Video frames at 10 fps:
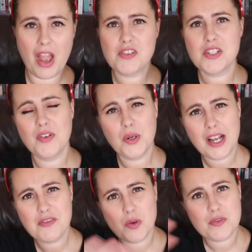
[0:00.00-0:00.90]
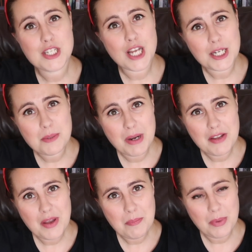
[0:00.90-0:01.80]
I feel like I've sort of done
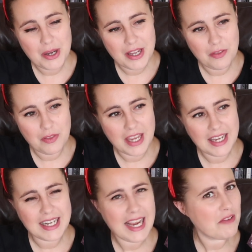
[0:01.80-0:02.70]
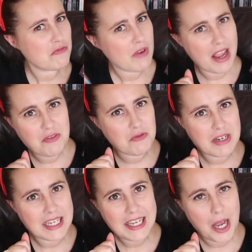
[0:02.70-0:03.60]
my vampire thing and I haven't ever
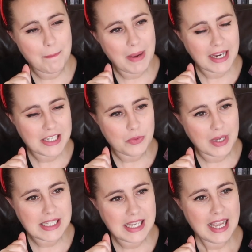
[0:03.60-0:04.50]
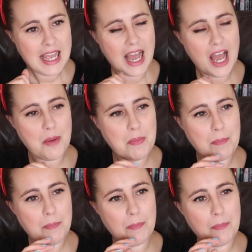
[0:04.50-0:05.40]
really come back to it.
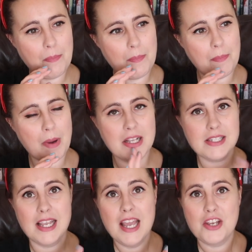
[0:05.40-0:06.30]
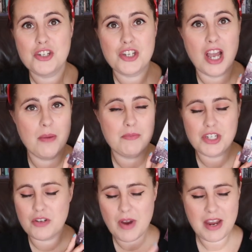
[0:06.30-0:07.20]
But
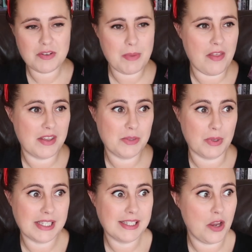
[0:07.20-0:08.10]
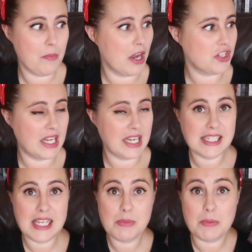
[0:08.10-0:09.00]
she raved about this one so much, and
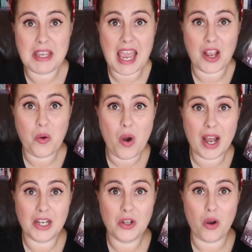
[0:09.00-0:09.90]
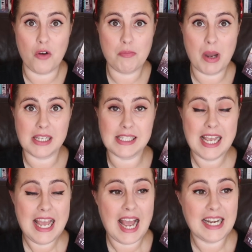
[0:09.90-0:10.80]
it seems to be getting quite a lot of buzz
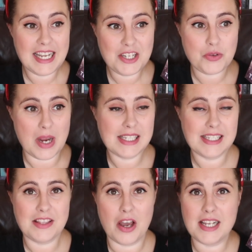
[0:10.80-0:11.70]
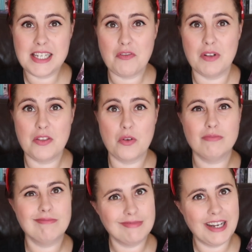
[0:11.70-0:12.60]
and interest, that I definitely thought,